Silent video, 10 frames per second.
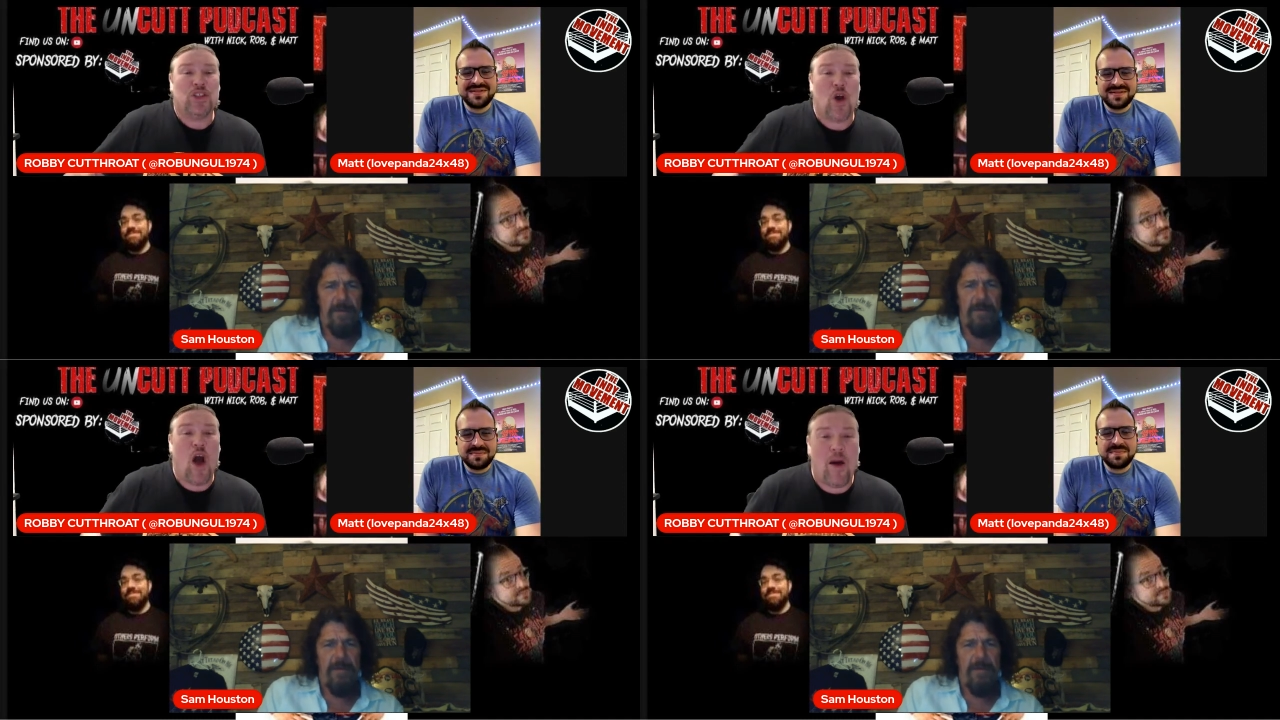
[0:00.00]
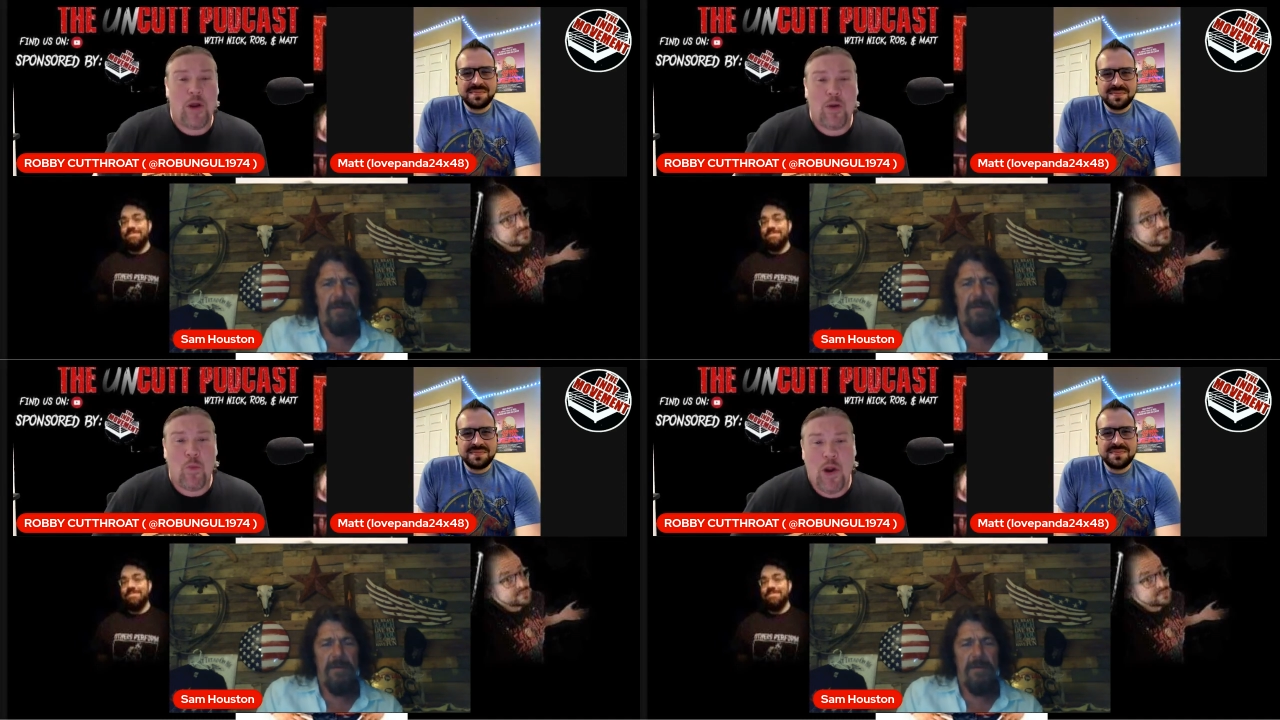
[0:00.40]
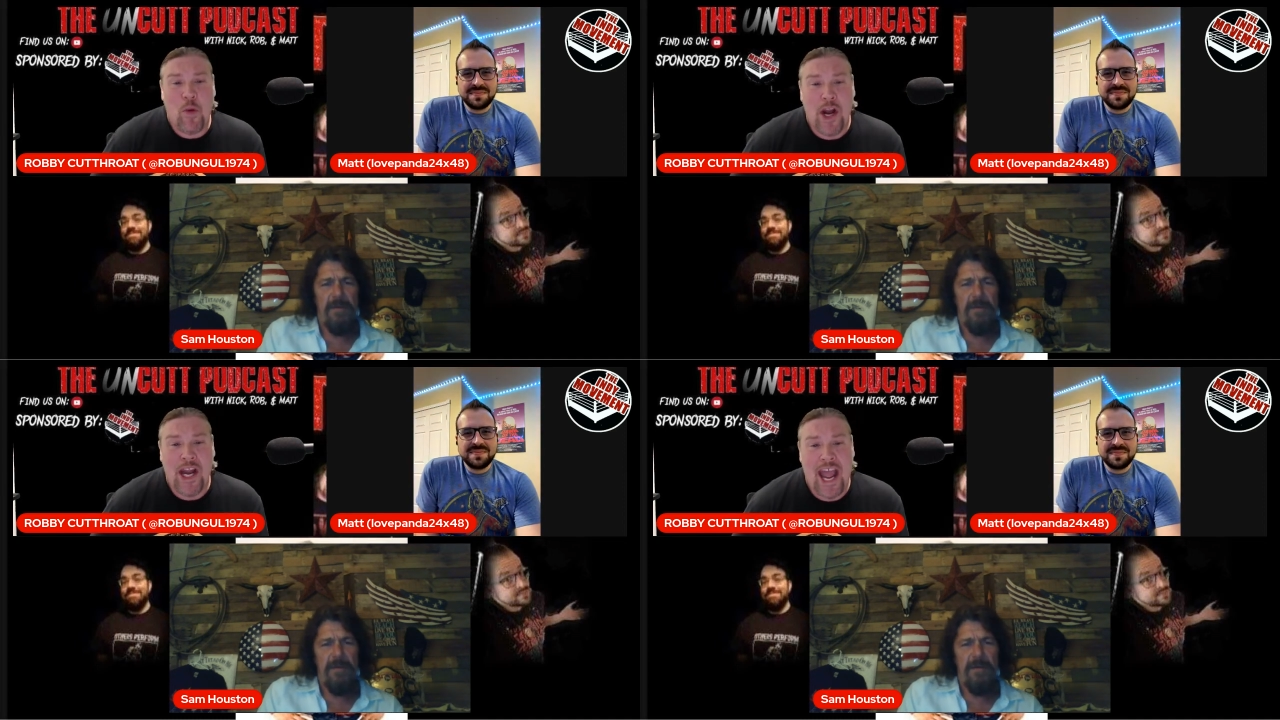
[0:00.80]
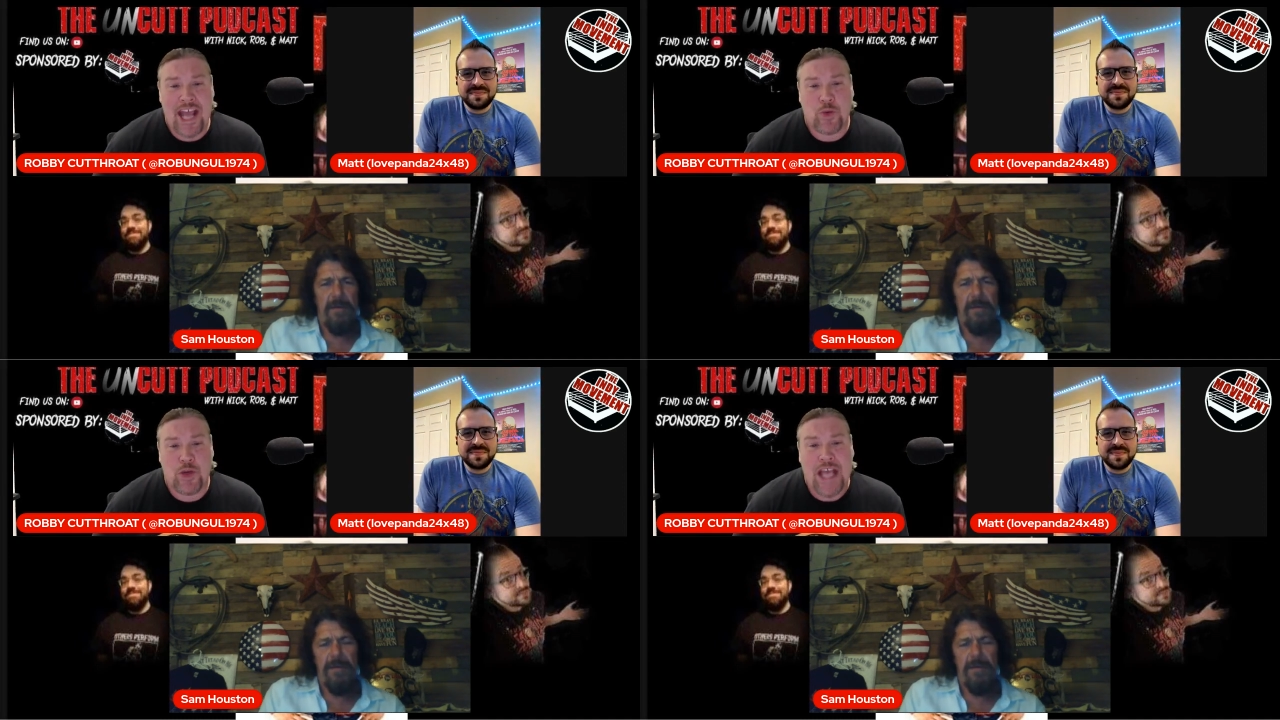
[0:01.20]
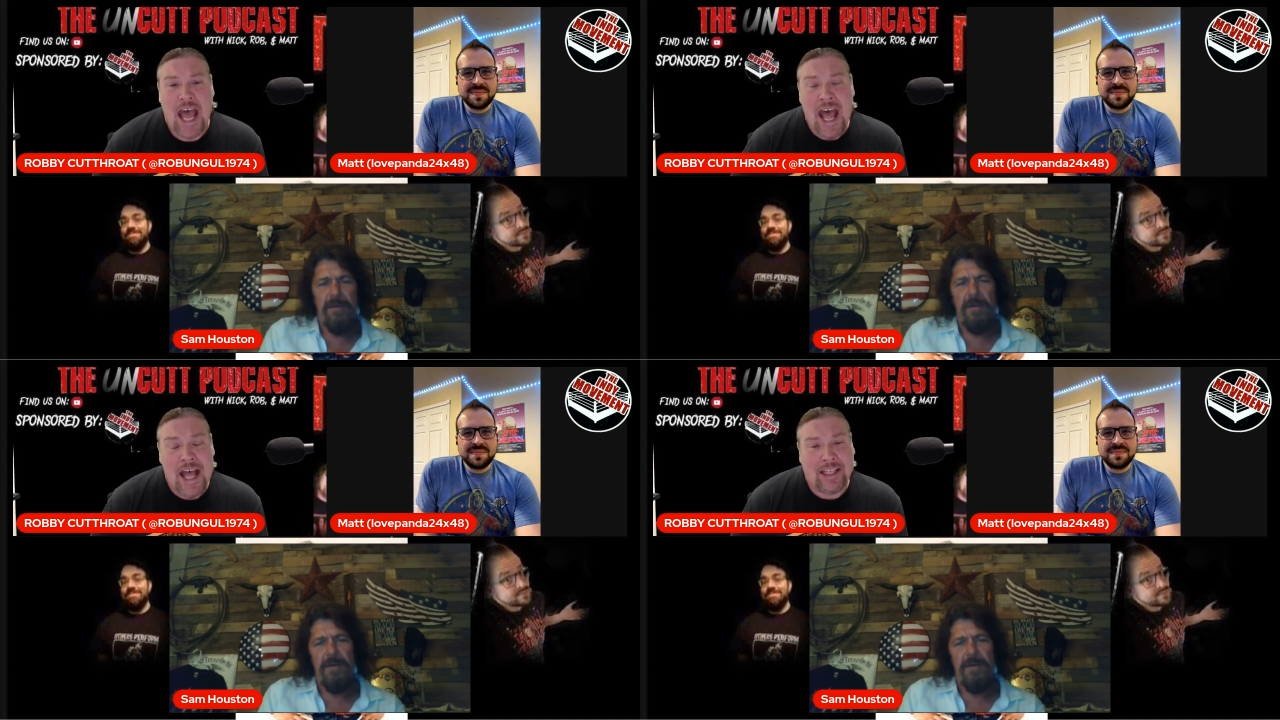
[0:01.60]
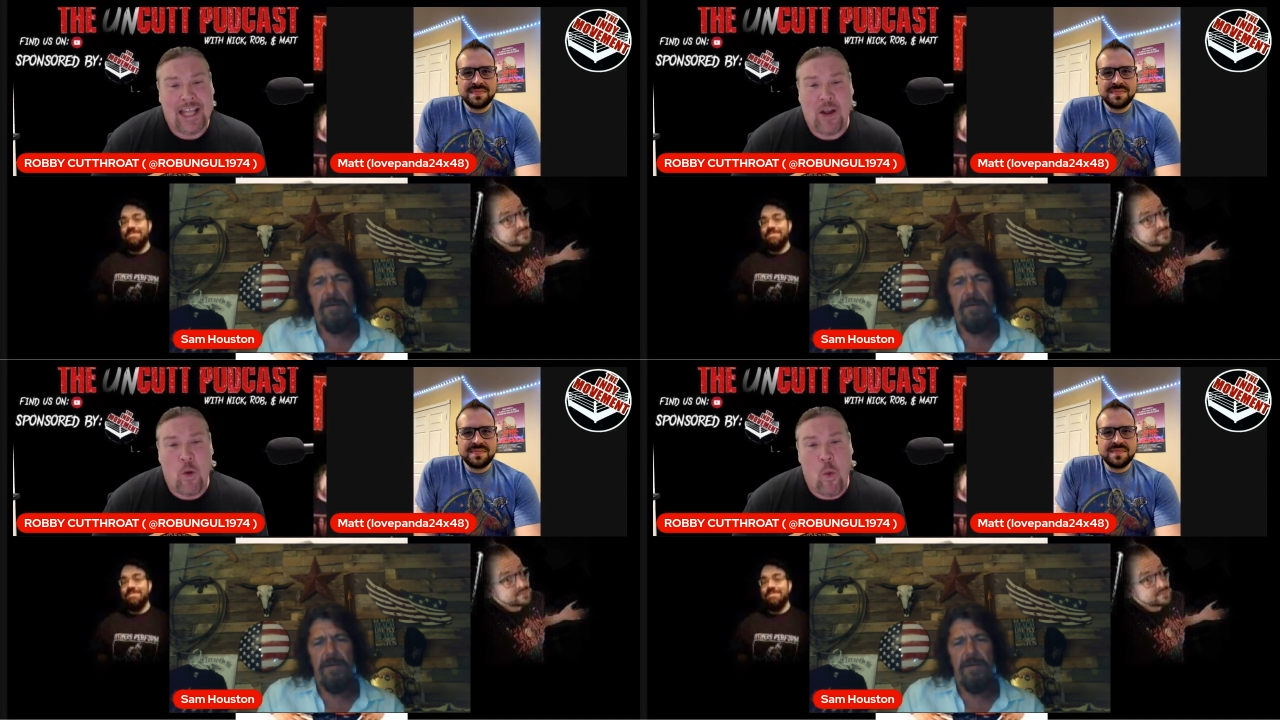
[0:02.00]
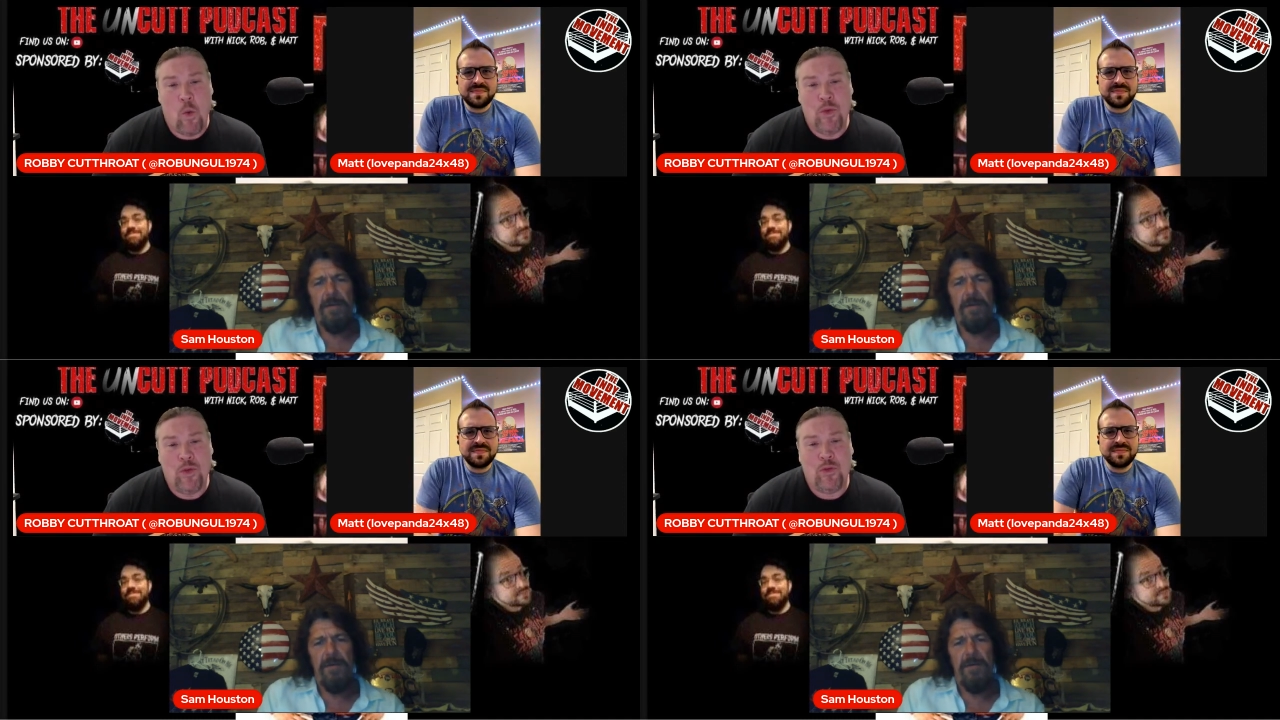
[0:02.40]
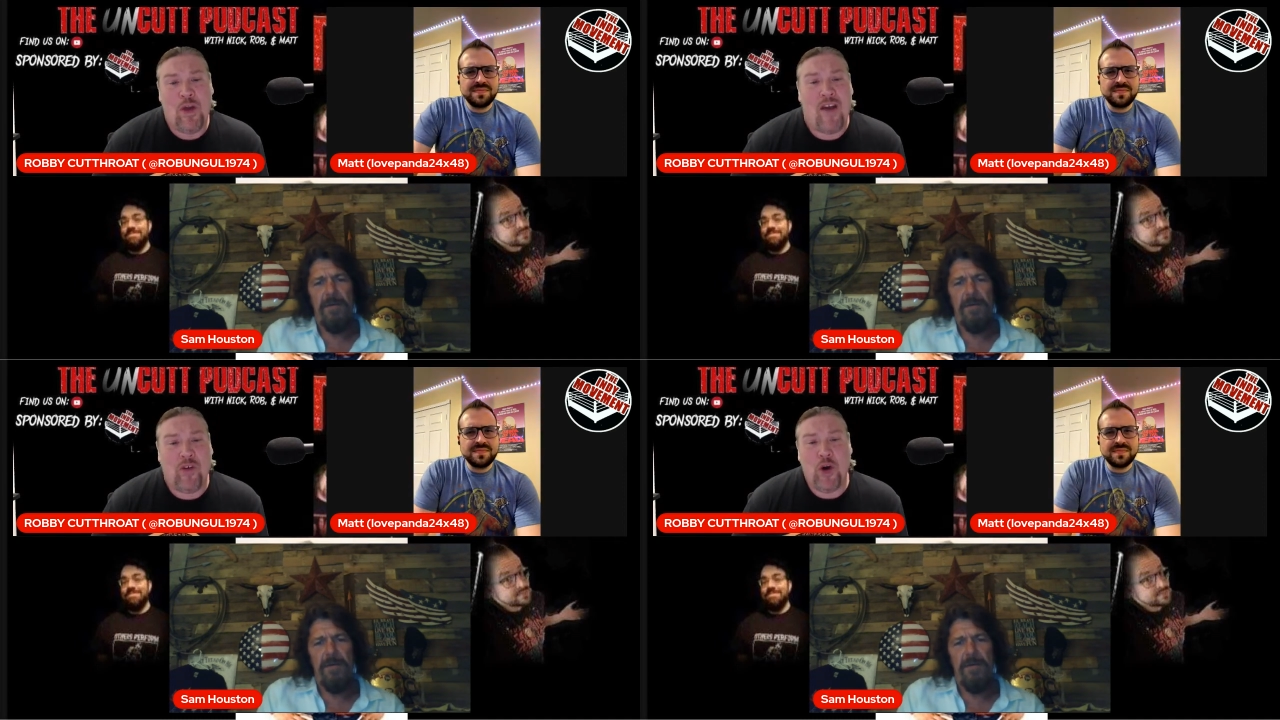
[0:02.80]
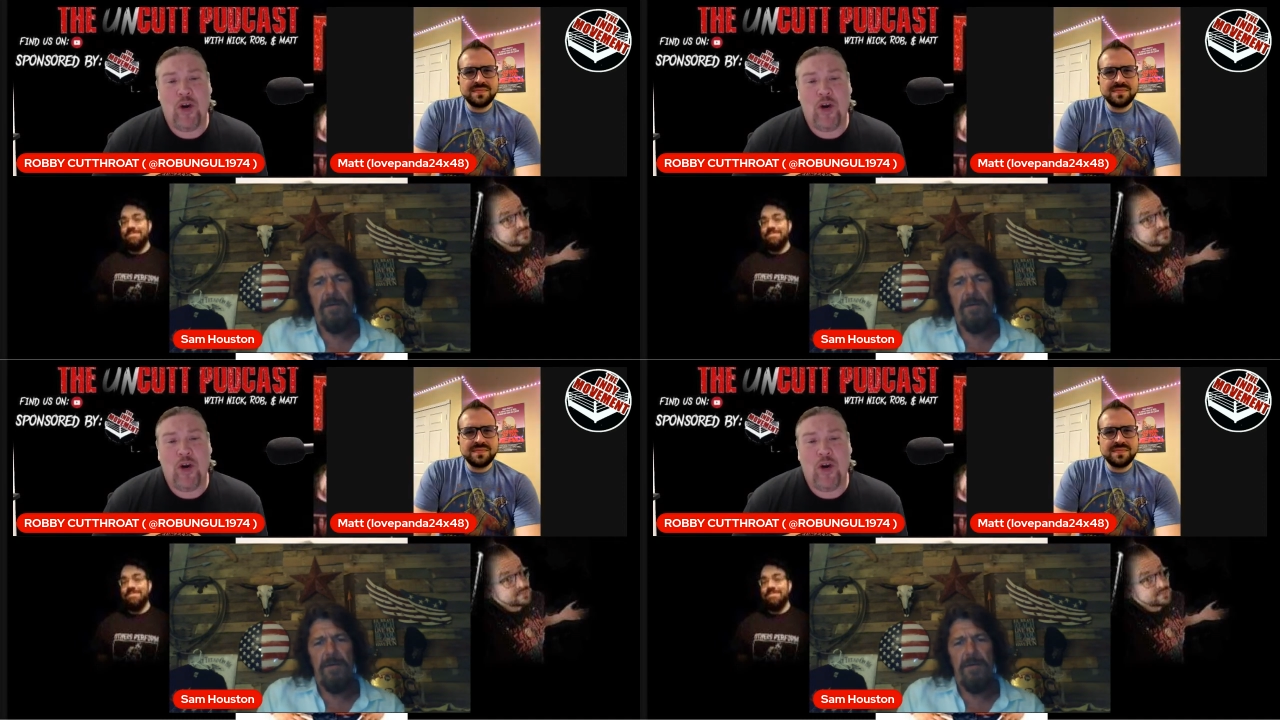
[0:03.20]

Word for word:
Speaker 1: so I wanted what I wanted to ask was like I've heard